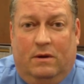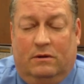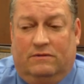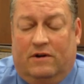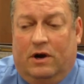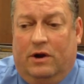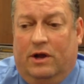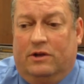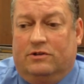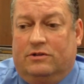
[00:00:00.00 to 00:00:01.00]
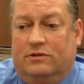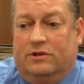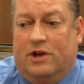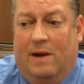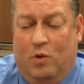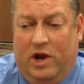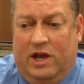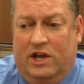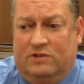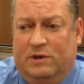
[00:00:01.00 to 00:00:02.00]
As far as the Tom Wick
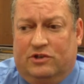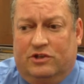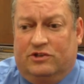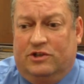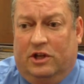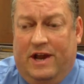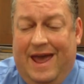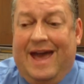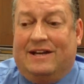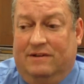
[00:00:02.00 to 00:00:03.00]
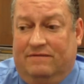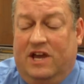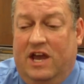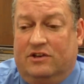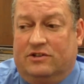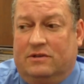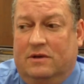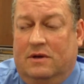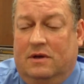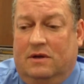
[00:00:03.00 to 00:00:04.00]
case, because it's still an active case,
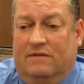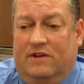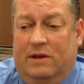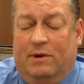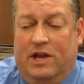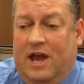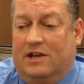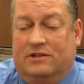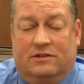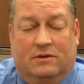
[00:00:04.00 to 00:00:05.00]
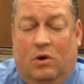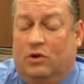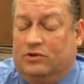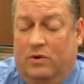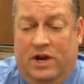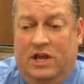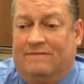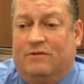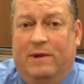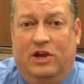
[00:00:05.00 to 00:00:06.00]
if anybody has also any
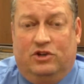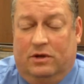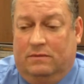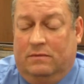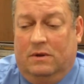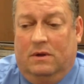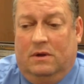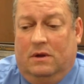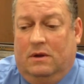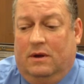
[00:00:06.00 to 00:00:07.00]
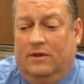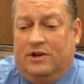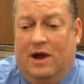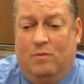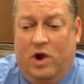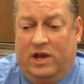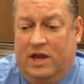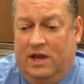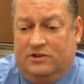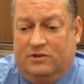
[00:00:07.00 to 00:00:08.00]
information on the Tom Wick
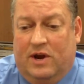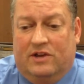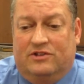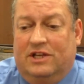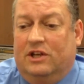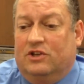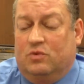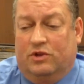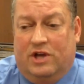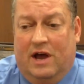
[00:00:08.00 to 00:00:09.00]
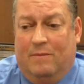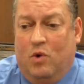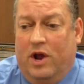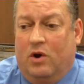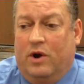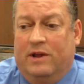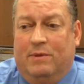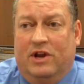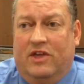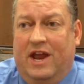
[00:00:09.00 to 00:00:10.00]
case or has dealings with Tom Wick or
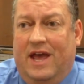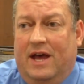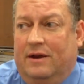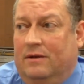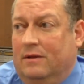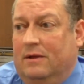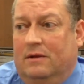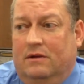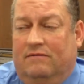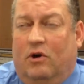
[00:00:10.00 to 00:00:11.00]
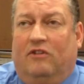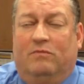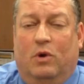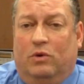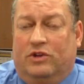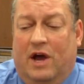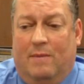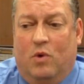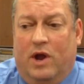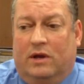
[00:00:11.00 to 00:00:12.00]
anybody that had involvement with
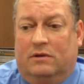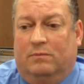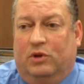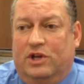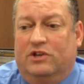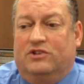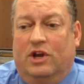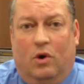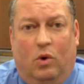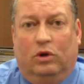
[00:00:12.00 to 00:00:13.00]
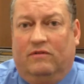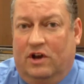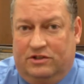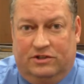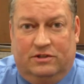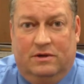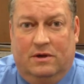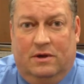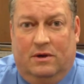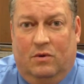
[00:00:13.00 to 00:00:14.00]
Tom Wick, to please get a hold of us
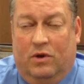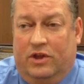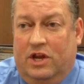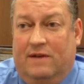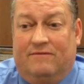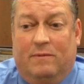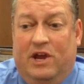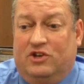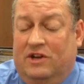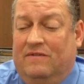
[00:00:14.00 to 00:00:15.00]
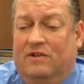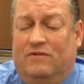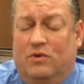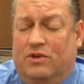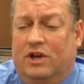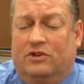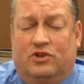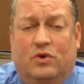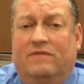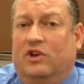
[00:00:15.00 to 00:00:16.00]
with any information. Even if you think it's
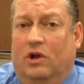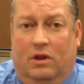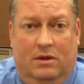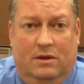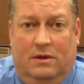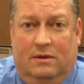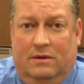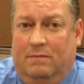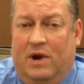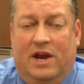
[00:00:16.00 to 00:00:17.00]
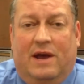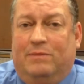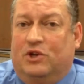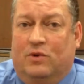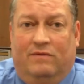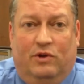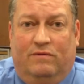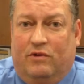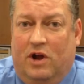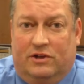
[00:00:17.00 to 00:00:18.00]
trivial, it might not be trivial
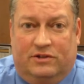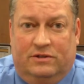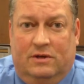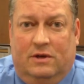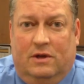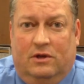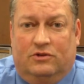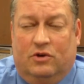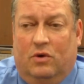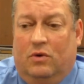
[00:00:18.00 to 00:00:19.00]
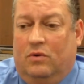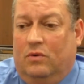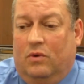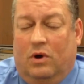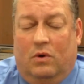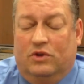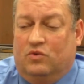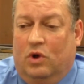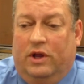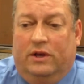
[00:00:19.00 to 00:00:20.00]
for us. So we're always
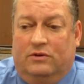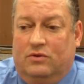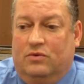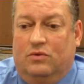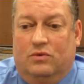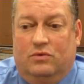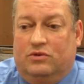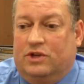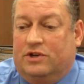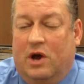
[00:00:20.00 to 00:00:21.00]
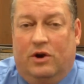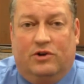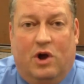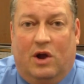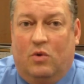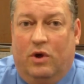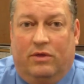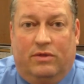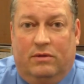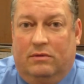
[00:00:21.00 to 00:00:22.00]
willing to sit down and talk
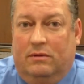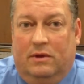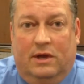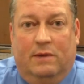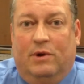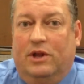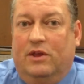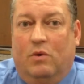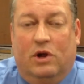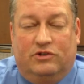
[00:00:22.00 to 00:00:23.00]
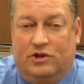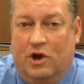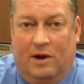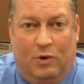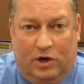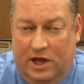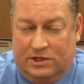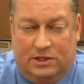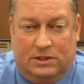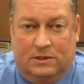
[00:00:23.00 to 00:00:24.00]
with anybody that wants to talk about
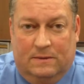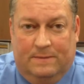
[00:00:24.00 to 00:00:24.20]
cases.